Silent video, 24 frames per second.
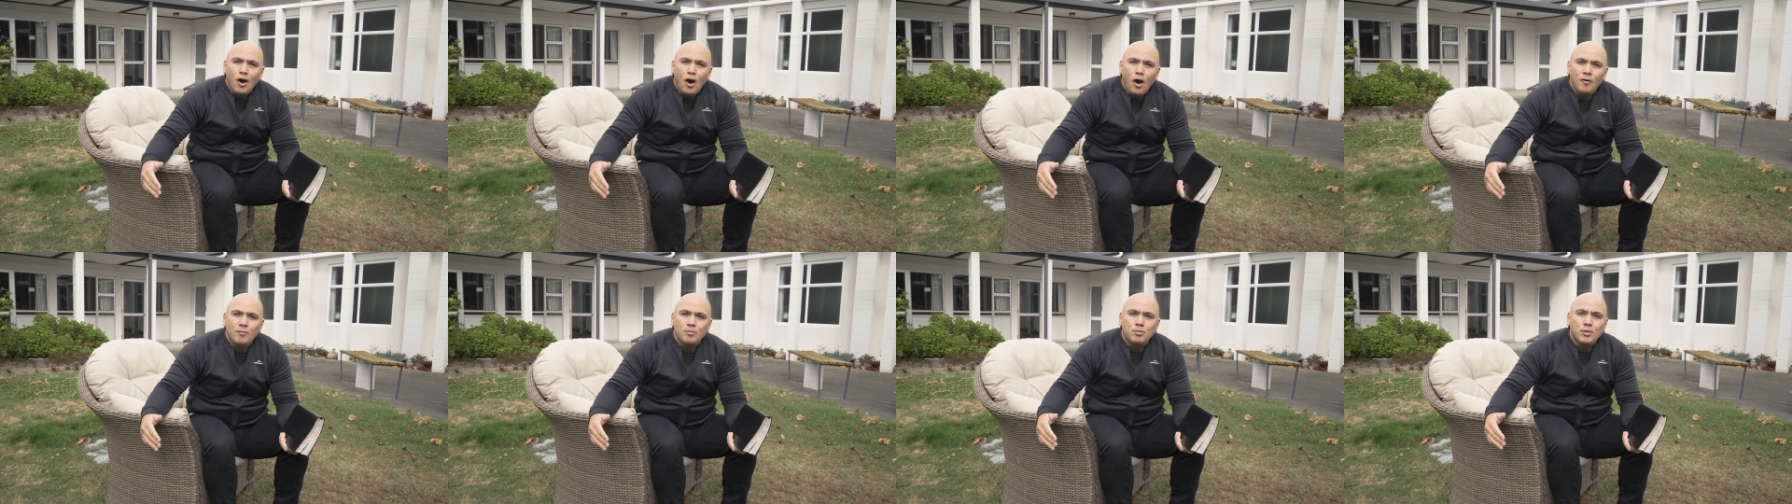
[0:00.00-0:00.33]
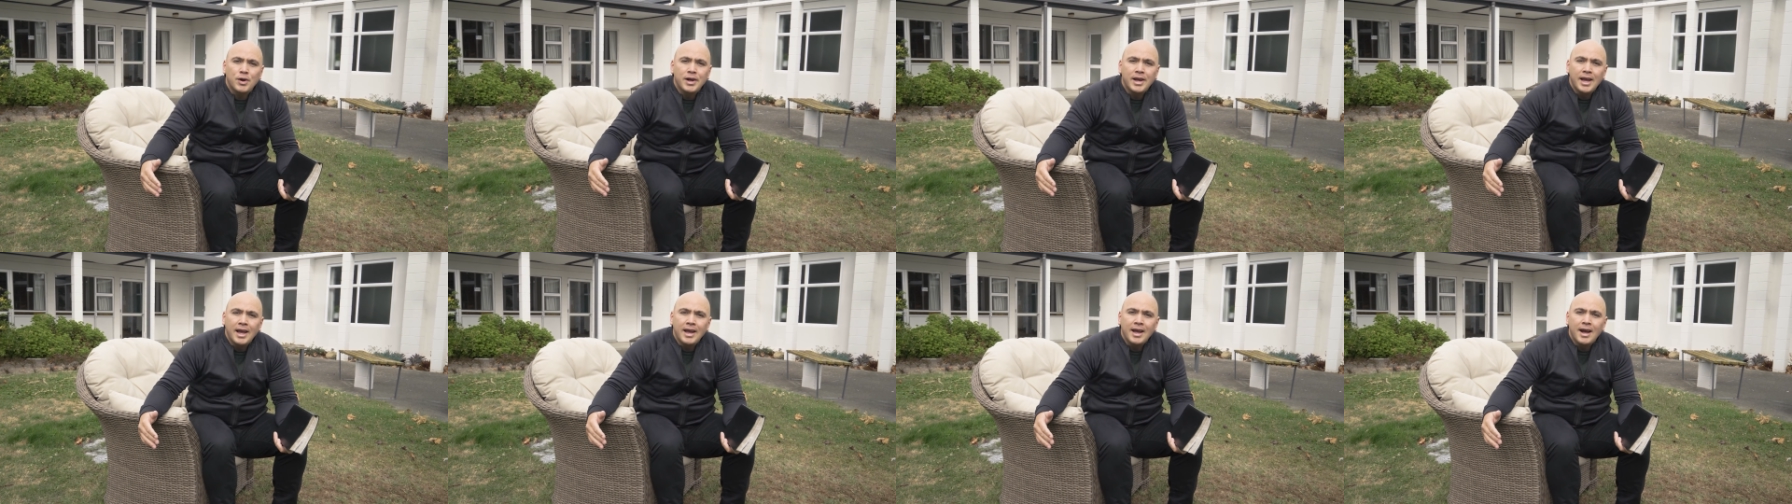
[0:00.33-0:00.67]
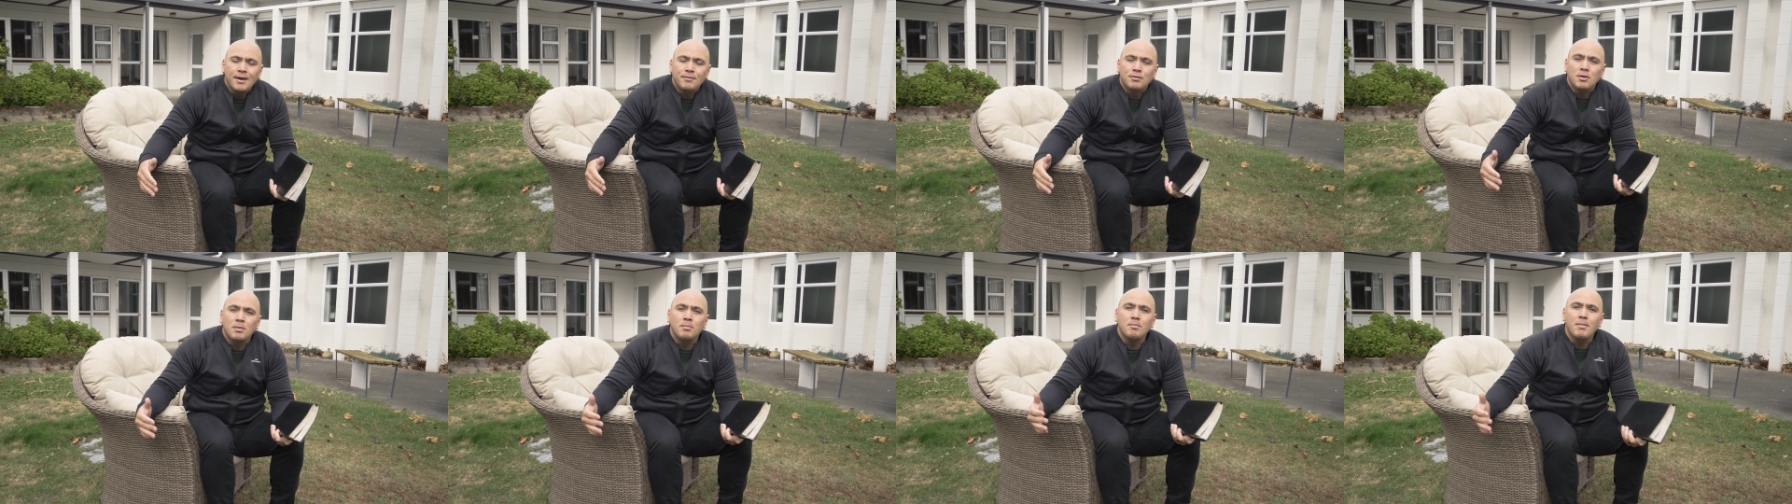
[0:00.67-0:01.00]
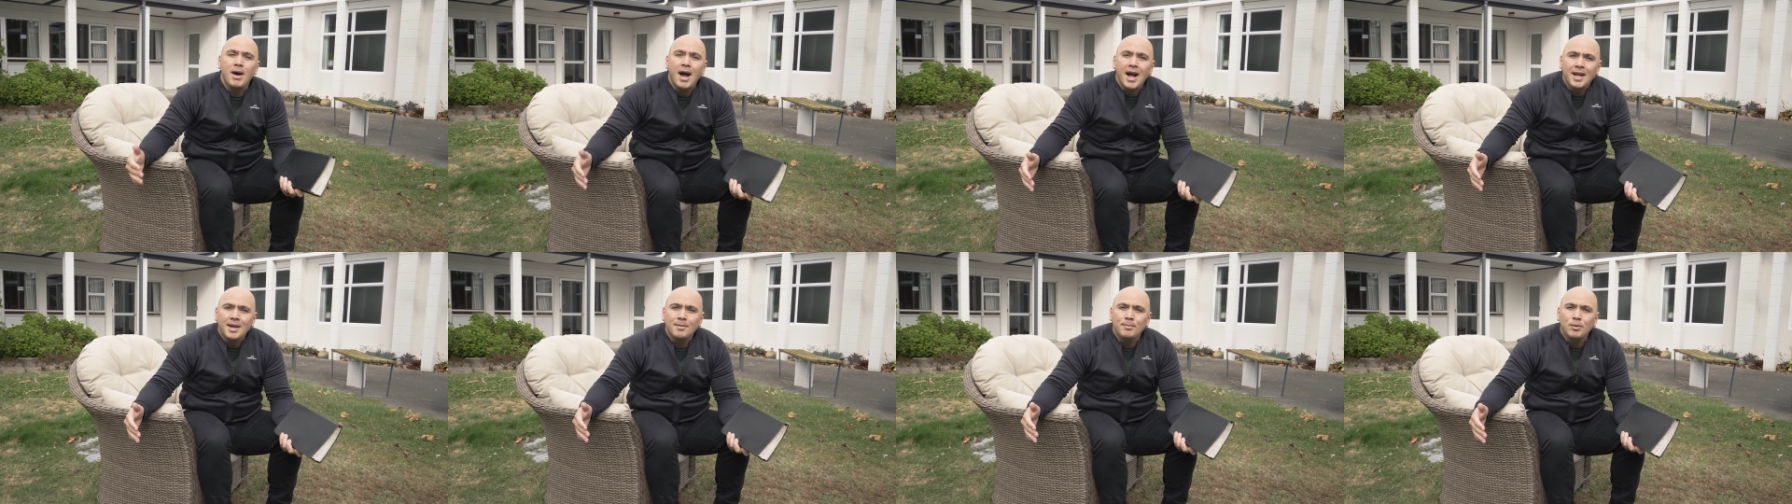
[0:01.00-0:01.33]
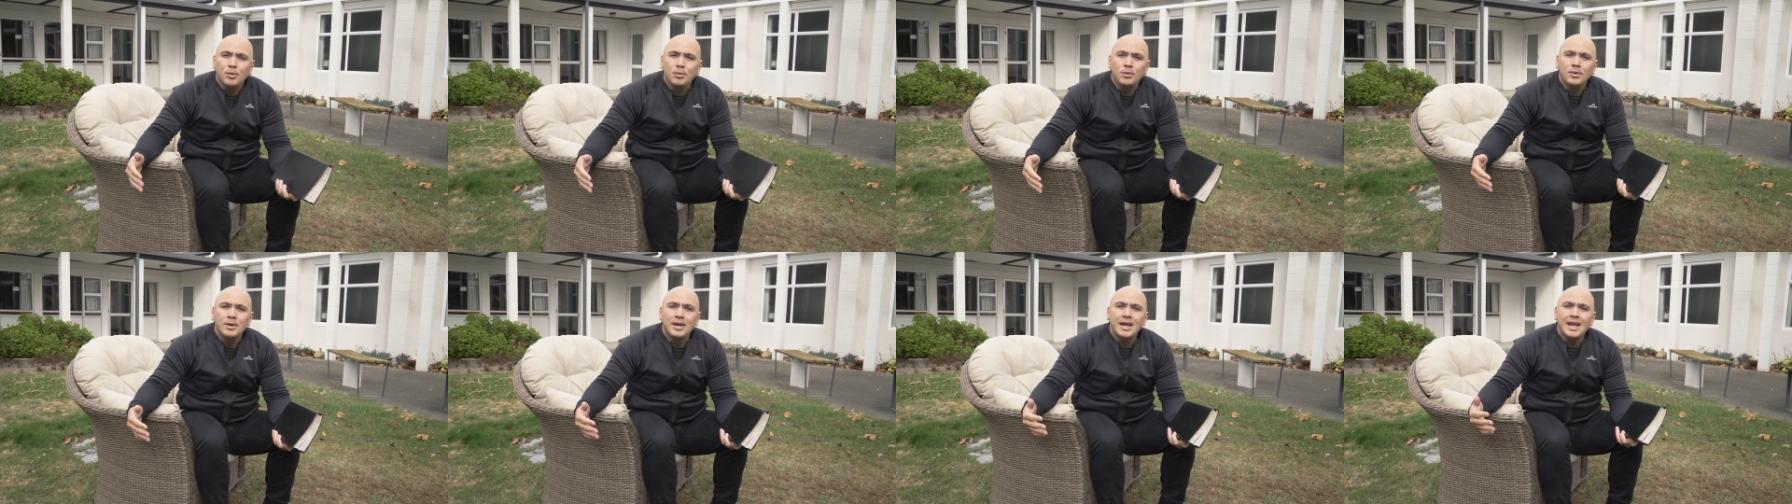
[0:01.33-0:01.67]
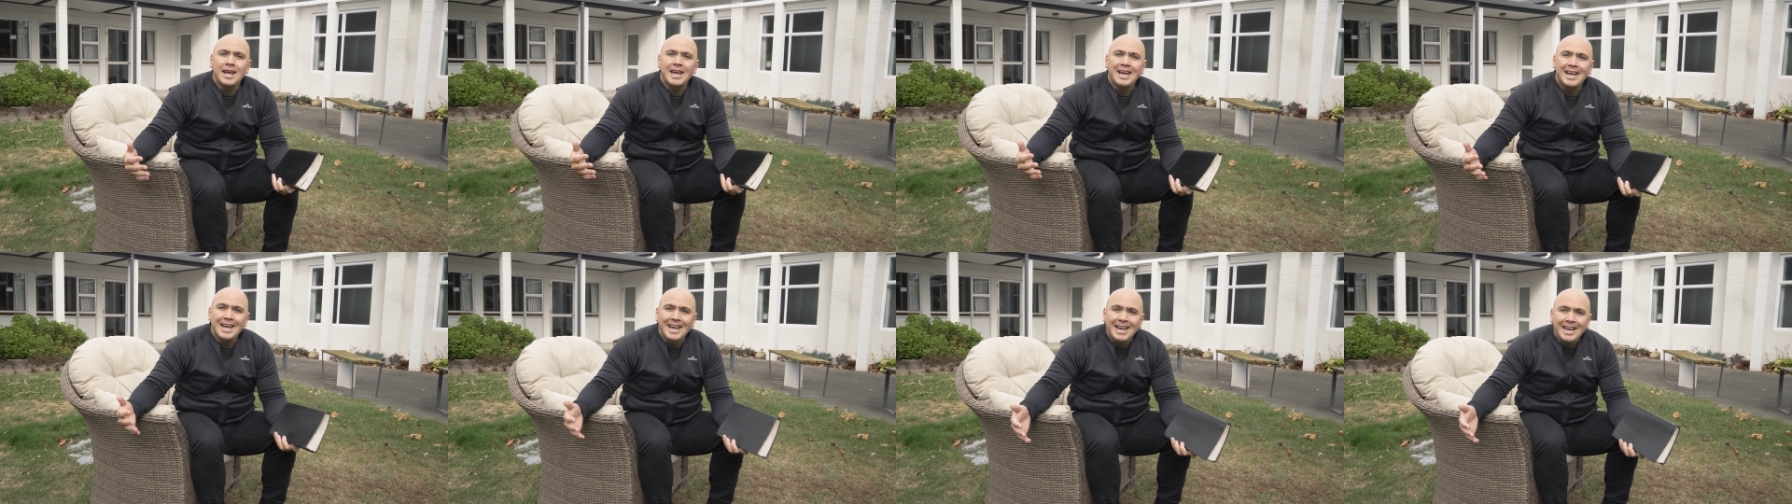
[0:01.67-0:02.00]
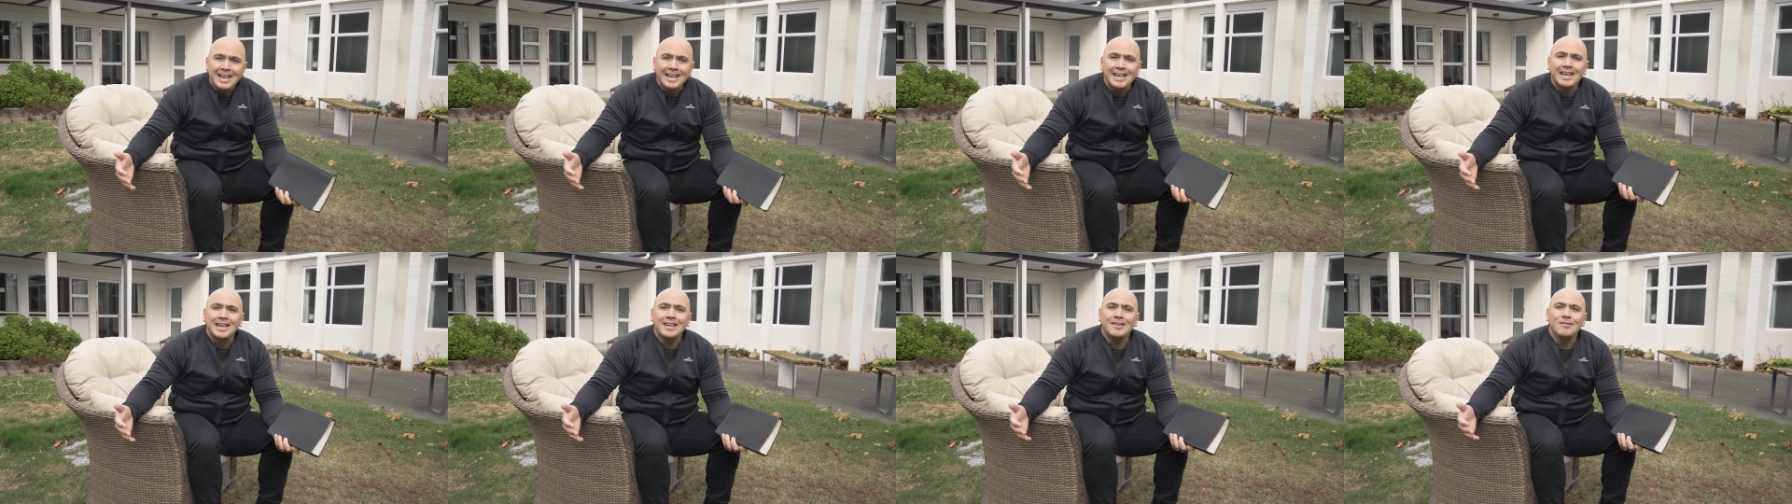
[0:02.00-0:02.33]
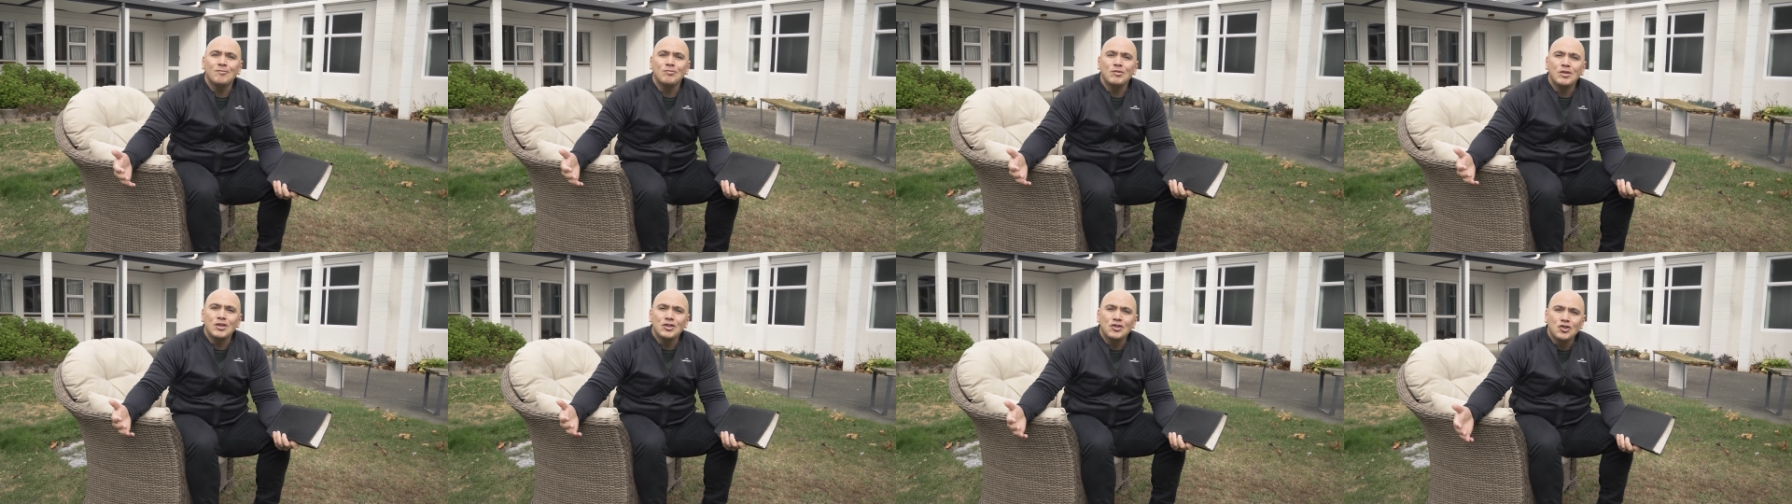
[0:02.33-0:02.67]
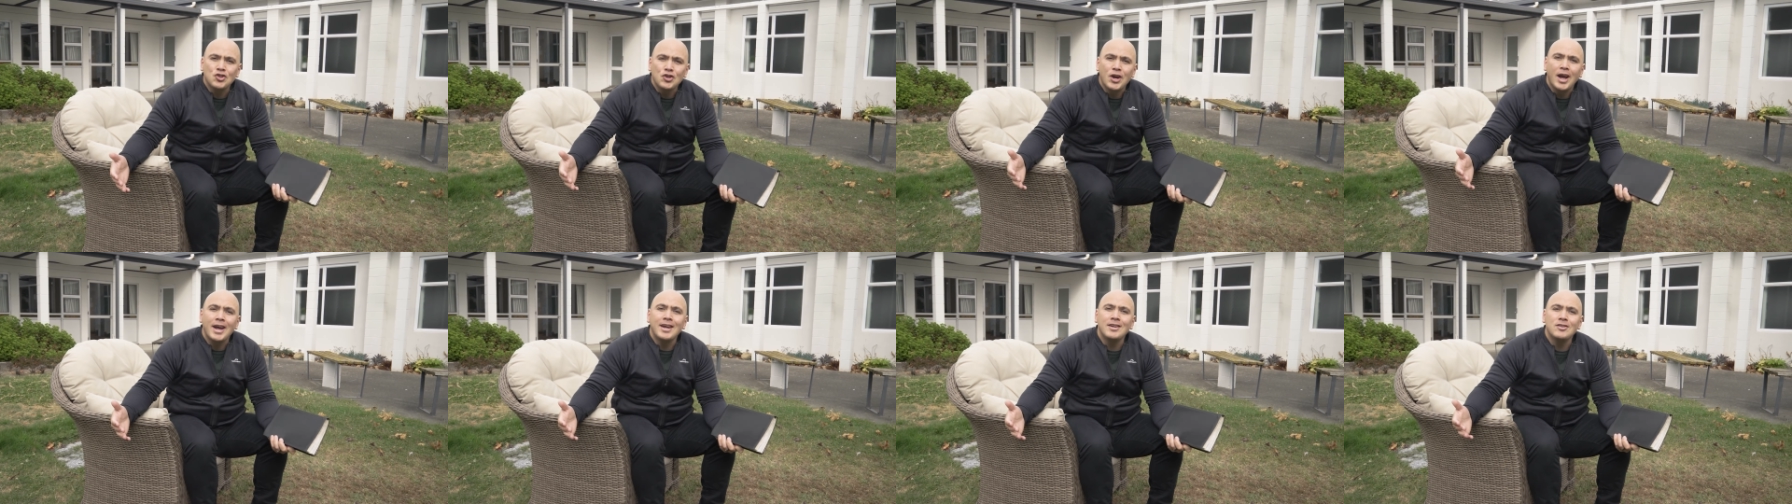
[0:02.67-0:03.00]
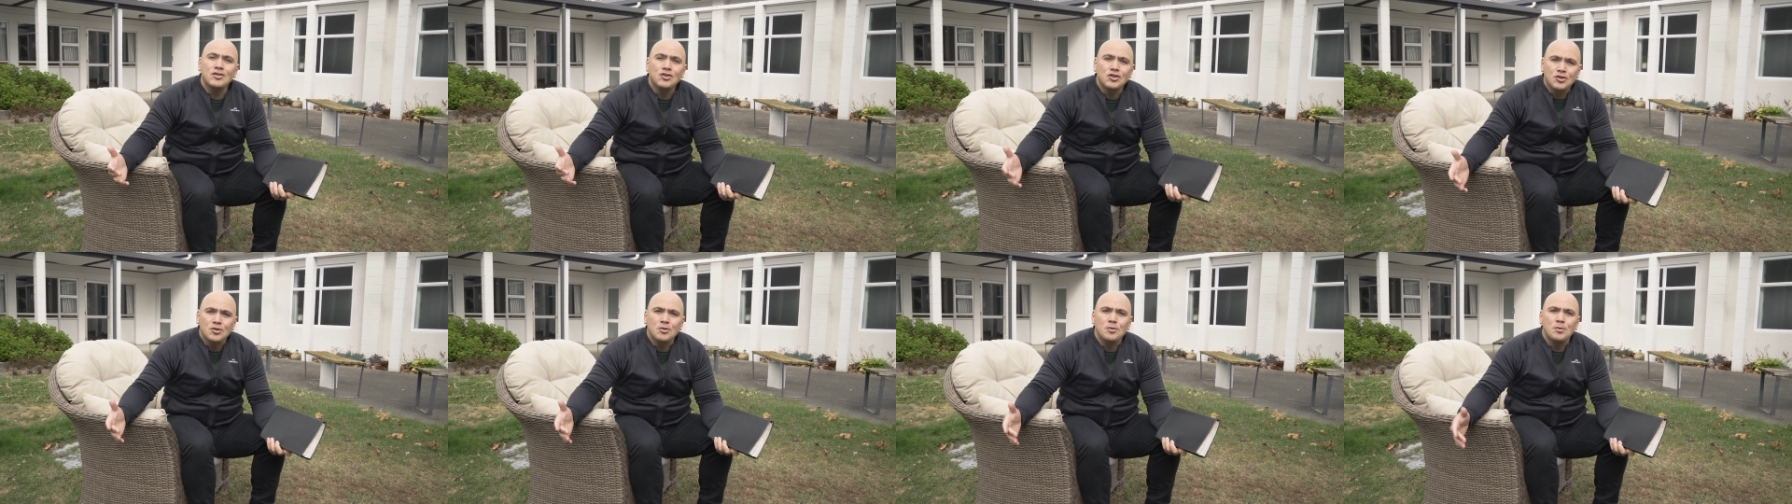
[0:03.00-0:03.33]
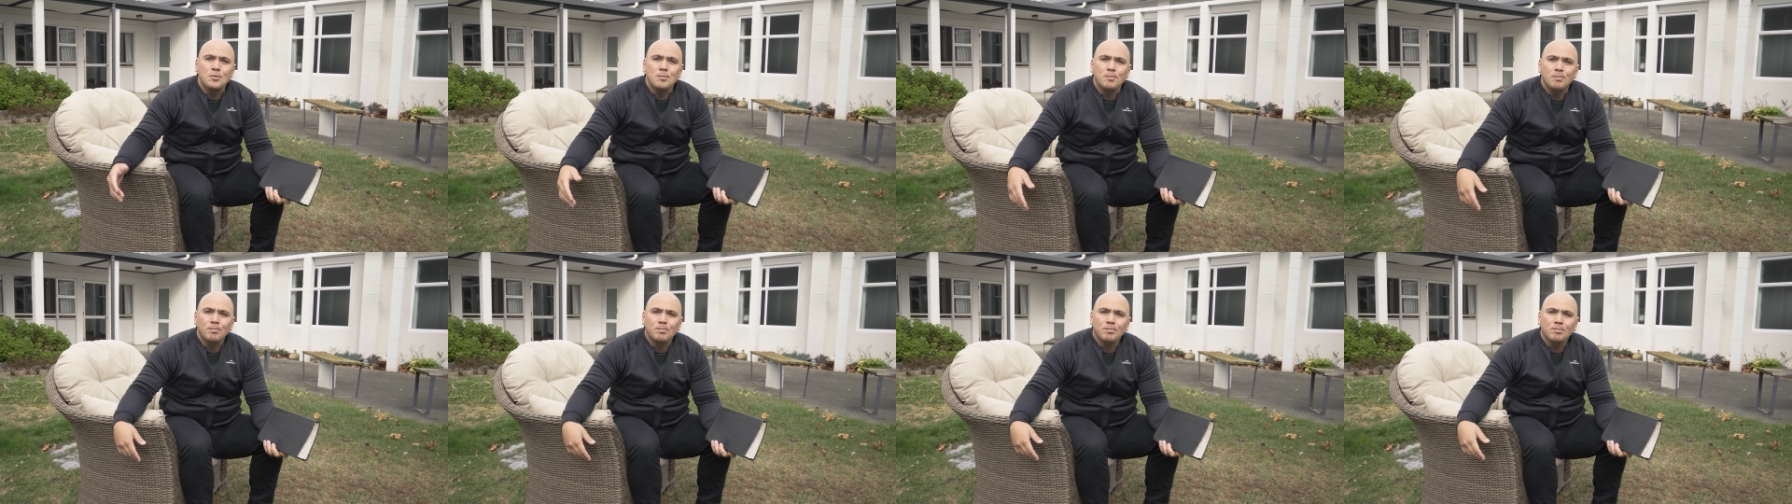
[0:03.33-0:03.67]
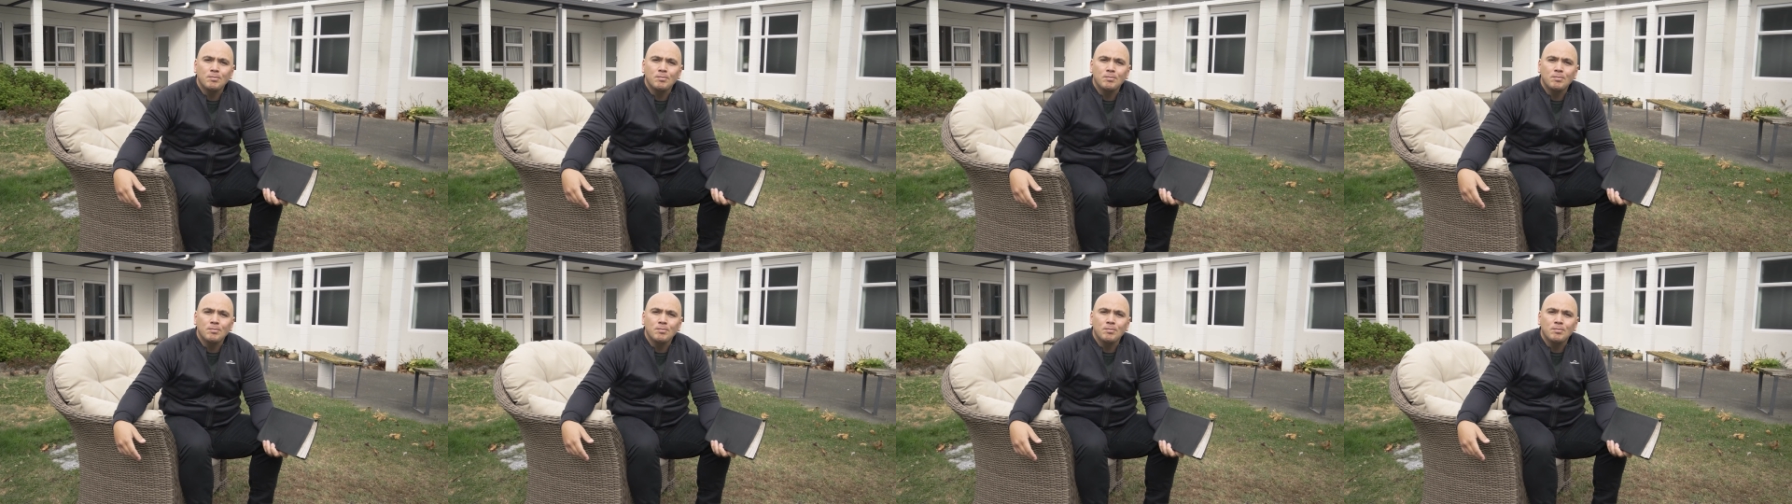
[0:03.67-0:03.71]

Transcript: of bringing a remarkable healing change too.